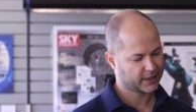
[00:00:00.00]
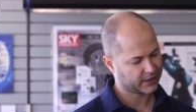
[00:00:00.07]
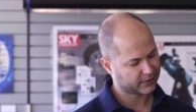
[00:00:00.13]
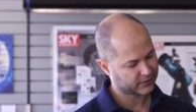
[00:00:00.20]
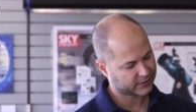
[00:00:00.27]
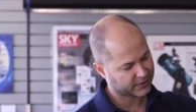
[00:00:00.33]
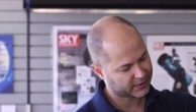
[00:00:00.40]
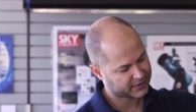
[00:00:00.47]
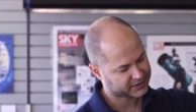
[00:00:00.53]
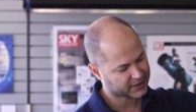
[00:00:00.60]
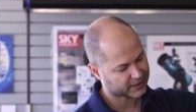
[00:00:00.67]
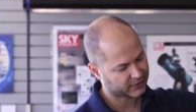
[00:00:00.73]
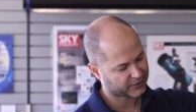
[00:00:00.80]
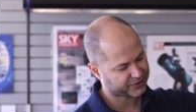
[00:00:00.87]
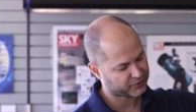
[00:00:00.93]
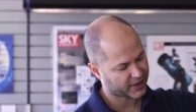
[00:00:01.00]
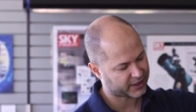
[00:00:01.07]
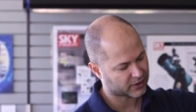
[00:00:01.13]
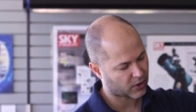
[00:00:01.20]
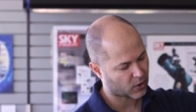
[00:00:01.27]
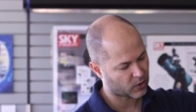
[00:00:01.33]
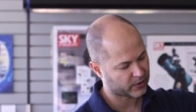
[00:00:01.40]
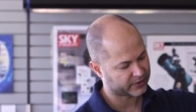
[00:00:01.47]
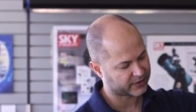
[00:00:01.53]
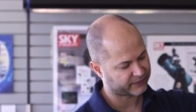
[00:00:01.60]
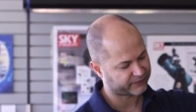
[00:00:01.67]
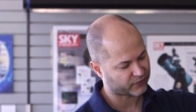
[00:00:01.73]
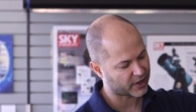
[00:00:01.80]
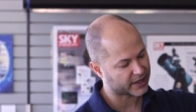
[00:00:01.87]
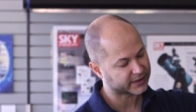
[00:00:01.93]
and it's got a little threaded hole in the
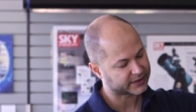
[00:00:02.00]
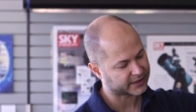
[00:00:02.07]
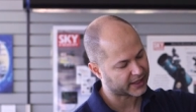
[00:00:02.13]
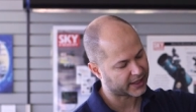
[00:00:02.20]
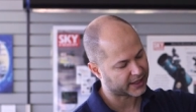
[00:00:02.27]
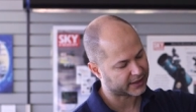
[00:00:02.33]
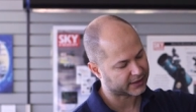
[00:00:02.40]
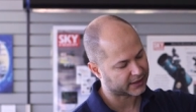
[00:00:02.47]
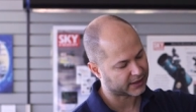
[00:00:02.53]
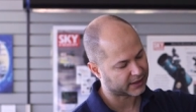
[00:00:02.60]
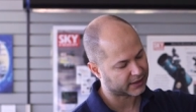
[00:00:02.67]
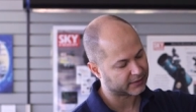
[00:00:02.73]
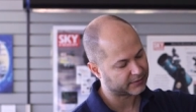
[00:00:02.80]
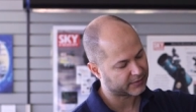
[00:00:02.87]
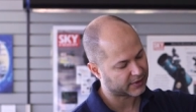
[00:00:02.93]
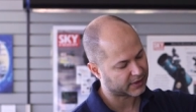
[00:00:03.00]
front, and uh,